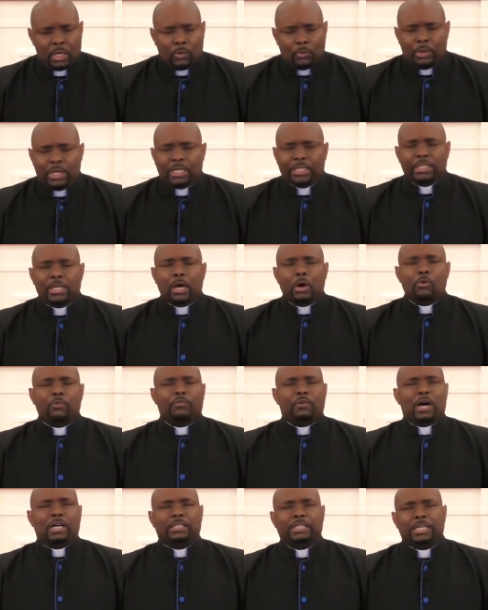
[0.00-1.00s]
We know,
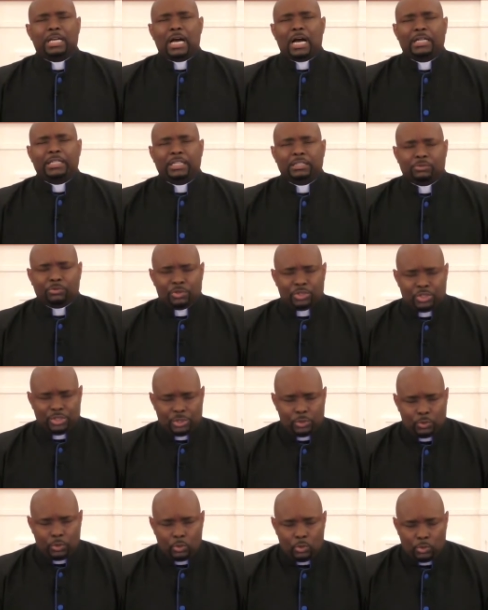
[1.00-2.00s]
Father God, it was
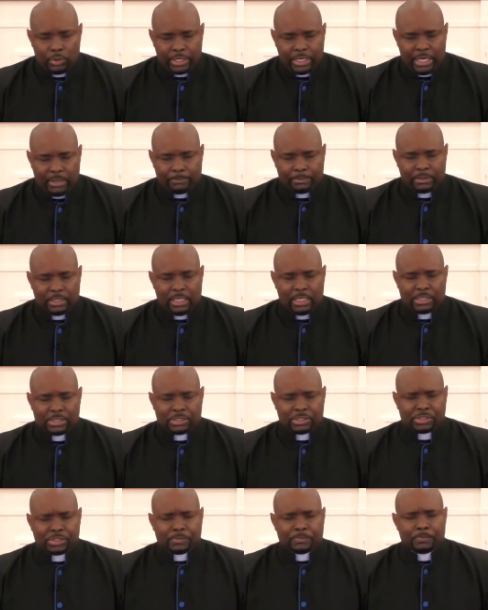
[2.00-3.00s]
you who kept
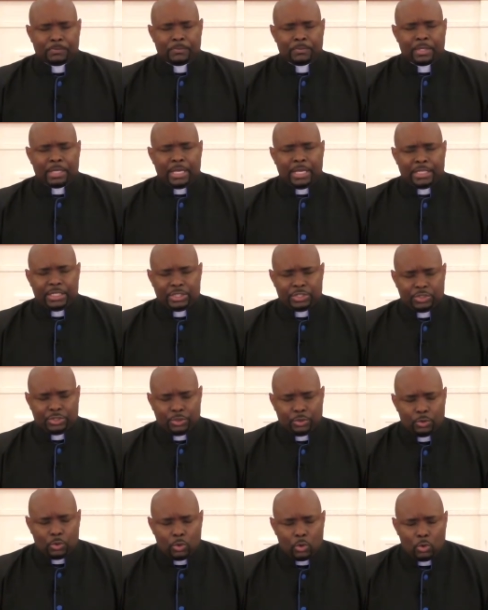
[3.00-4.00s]
us. It is
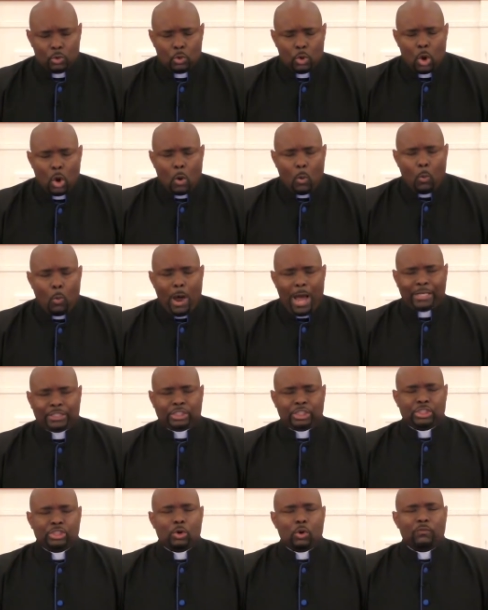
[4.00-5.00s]
you who
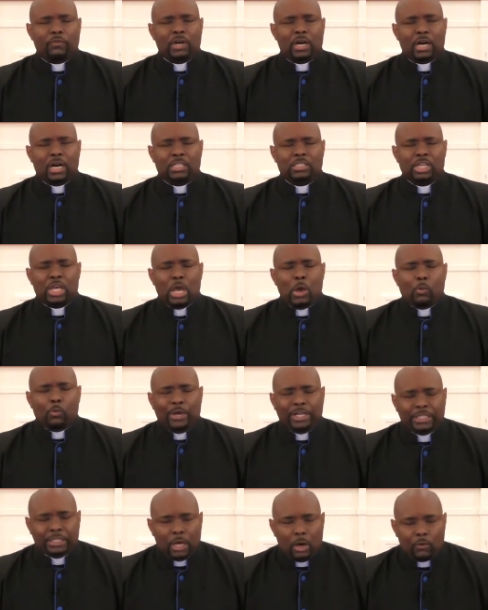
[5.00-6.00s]
watches over us.
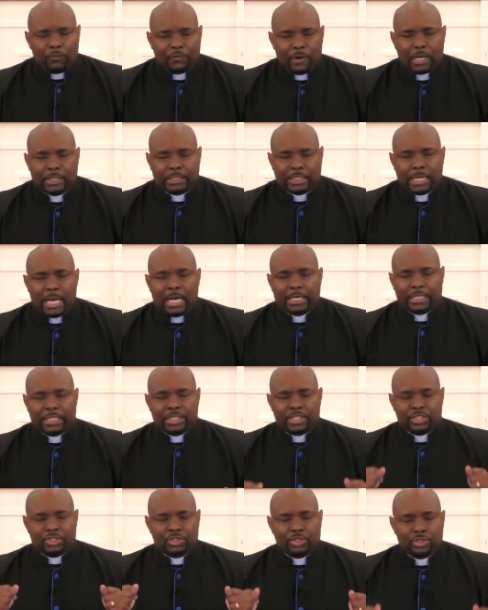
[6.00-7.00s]
We know, Father God, it
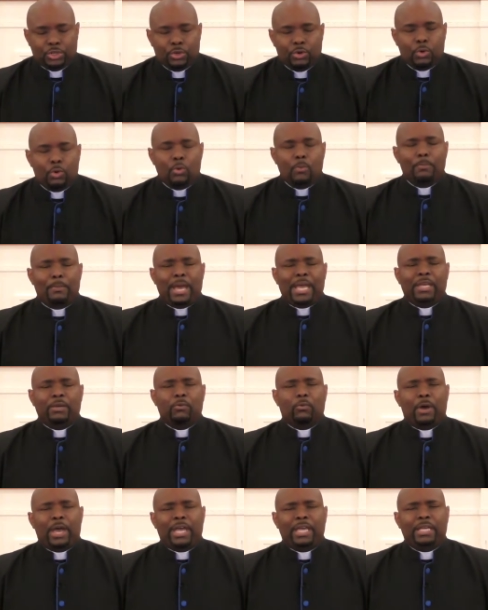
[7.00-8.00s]
is you who made
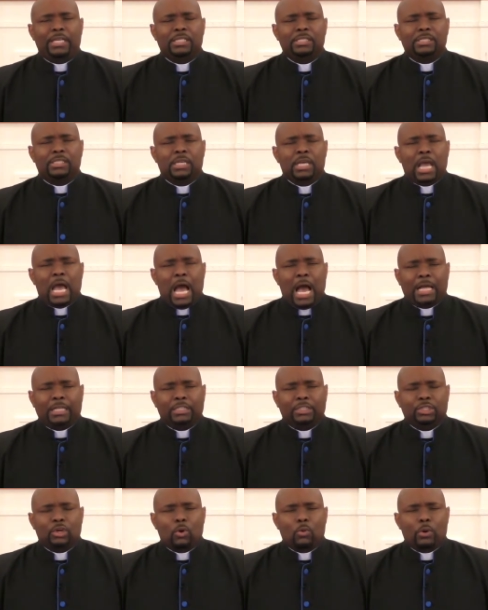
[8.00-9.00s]
ways out
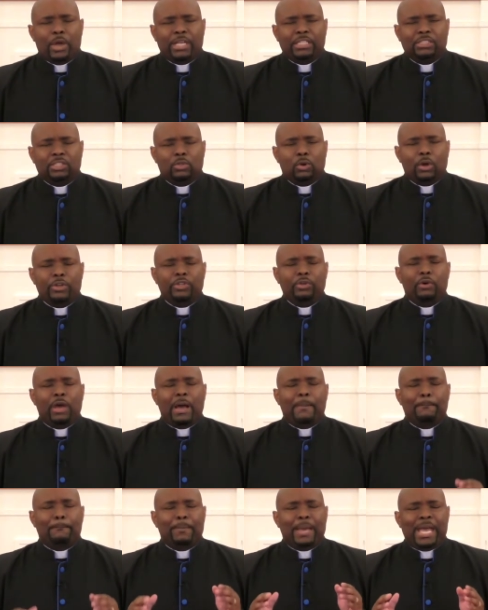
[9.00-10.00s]
of no ways. Lord, you
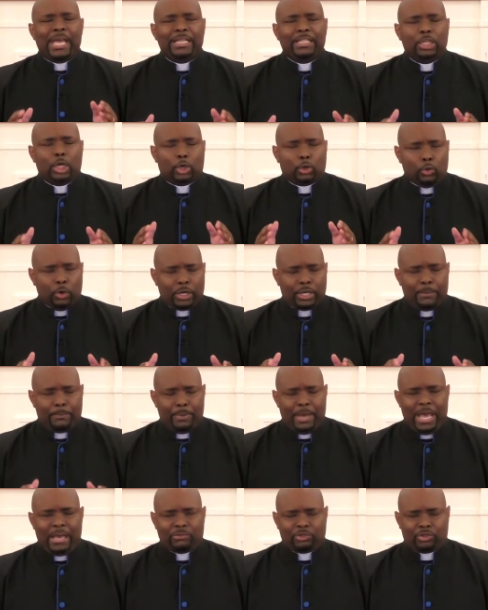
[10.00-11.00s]
have made the crooked
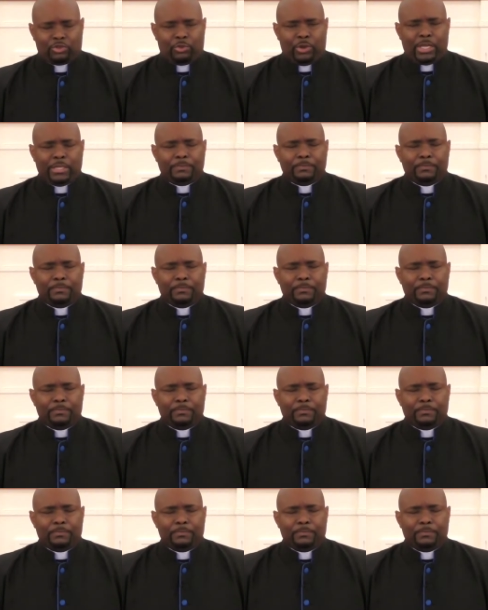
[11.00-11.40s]
path straight.